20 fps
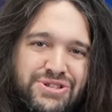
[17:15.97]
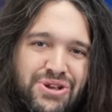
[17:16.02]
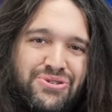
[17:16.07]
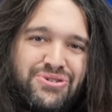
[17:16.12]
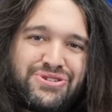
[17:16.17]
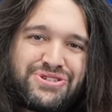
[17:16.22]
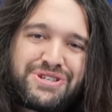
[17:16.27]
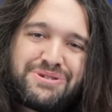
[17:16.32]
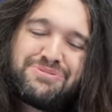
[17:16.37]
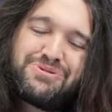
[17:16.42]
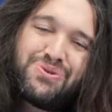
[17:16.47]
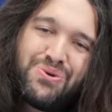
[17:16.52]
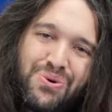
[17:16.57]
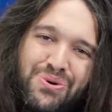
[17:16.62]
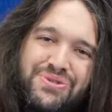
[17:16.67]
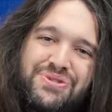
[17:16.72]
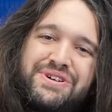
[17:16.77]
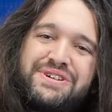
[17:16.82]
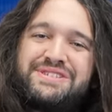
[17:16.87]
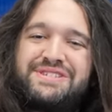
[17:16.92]
So there's some
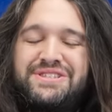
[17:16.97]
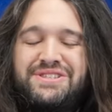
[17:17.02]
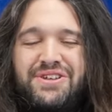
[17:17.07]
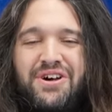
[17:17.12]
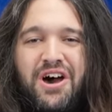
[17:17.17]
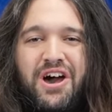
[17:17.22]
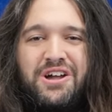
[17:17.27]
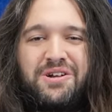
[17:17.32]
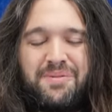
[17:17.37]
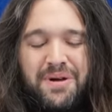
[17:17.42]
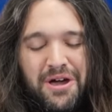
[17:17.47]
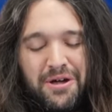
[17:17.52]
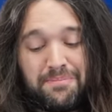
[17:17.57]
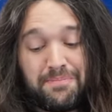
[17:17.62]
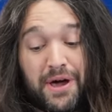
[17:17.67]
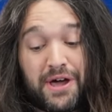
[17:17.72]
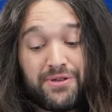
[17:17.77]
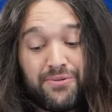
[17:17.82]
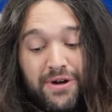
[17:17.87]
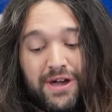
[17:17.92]
cool things to talk about.
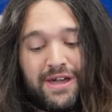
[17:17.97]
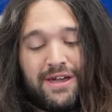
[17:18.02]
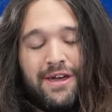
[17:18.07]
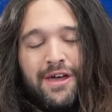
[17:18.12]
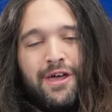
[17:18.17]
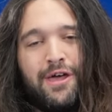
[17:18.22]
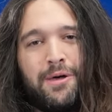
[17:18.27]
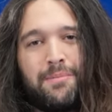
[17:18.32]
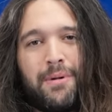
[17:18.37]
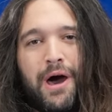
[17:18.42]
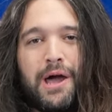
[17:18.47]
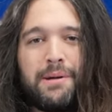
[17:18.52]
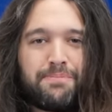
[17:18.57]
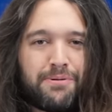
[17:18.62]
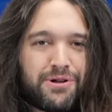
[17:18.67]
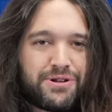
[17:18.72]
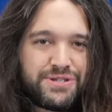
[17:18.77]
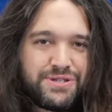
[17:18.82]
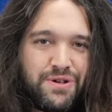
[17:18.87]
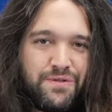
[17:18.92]
By the way, my
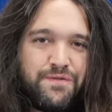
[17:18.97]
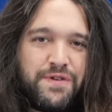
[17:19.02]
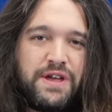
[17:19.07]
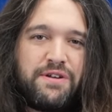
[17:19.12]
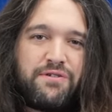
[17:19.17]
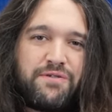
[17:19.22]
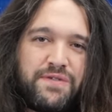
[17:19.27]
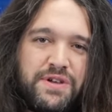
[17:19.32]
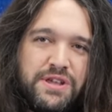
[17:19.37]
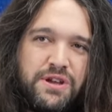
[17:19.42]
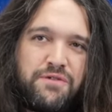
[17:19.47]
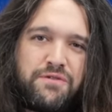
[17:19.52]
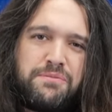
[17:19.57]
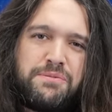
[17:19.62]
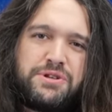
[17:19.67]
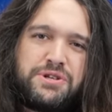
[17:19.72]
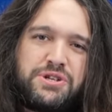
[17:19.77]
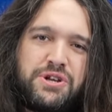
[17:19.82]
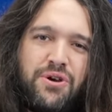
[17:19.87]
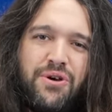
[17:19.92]
personal favorite video from
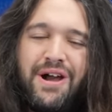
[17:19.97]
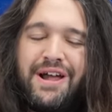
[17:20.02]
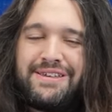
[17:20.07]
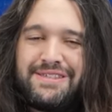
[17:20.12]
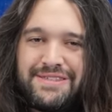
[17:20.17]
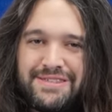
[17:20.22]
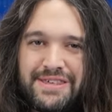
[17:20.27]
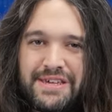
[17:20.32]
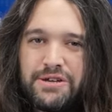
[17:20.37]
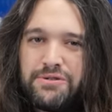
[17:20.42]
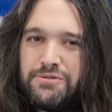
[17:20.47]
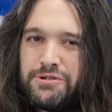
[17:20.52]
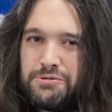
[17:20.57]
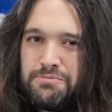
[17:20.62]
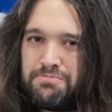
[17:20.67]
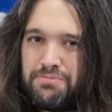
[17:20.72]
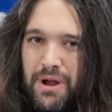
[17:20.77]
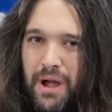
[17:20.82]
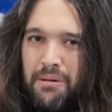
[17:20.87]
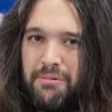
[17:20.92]
the show, I think, was
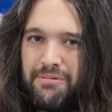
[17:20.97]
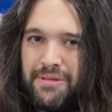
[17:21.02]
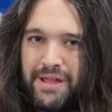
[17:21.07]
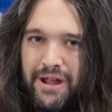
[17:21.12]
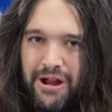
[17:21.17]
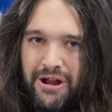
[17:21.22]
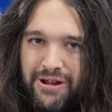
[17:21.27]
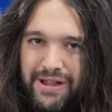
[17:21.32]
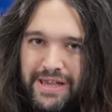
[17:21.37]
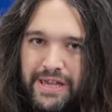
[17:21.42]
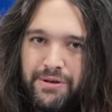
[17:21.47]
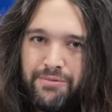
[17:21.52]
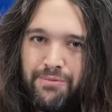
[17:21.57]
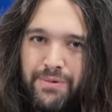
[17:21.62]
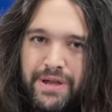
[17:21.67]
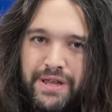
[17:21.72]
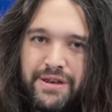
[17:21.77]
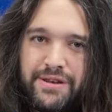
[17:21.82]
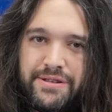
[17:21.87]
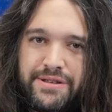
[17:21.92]
probably our
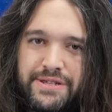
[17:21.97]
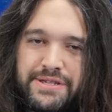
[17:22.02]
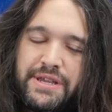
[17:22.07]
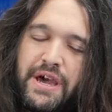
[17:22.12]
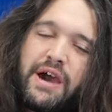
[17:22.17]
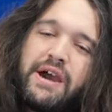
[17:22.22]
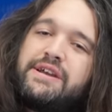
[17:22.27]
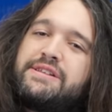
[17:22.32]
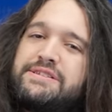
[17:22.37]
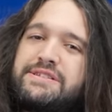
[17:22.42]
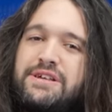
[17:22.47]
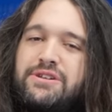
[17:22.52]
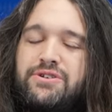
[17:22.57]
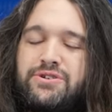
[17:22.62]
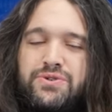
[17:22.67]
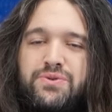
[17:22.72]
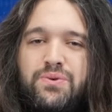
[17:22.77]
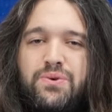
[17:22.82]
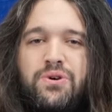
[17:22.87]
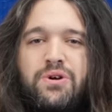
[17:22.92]
InWin Design Center
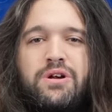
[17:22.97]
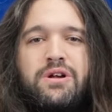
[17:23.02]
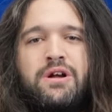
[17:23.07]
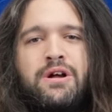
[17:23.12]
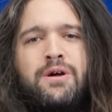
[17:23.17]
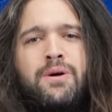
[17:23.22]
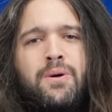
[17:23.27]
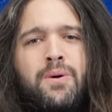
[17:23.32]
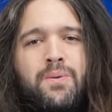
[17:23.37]
tour.